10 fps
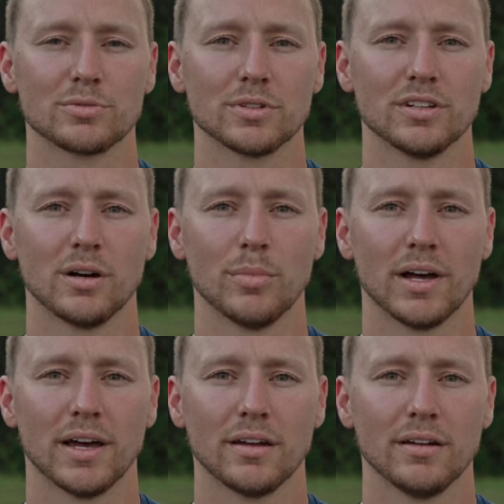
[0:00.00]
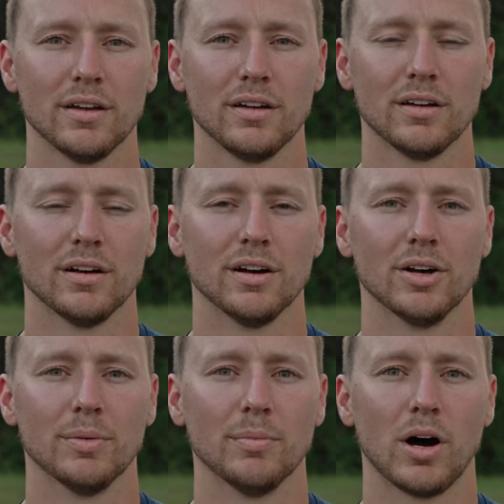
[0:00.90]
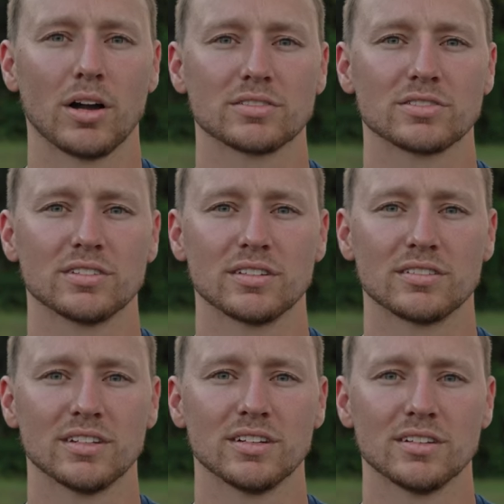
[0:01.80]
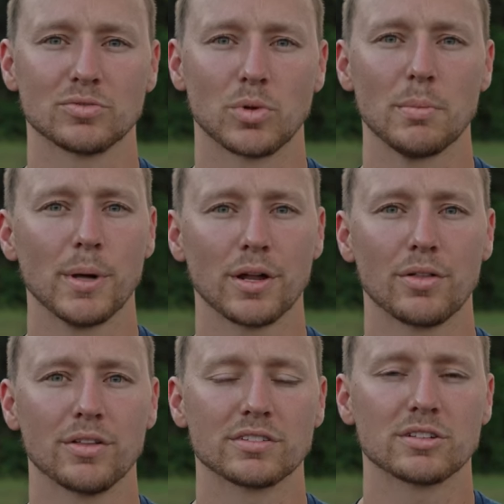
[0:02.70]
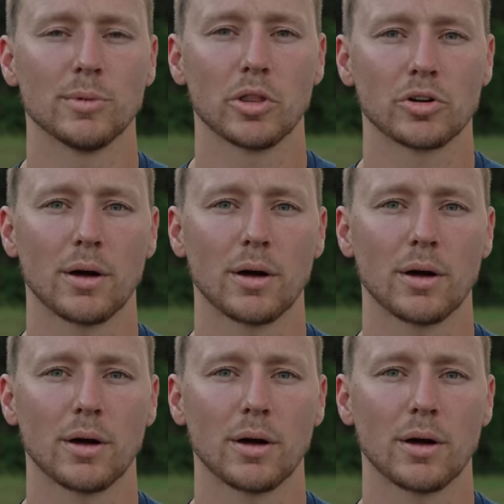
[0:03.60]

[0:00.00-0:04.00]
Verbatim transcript: really not bad. Uh, honestly, the tint is way better than some other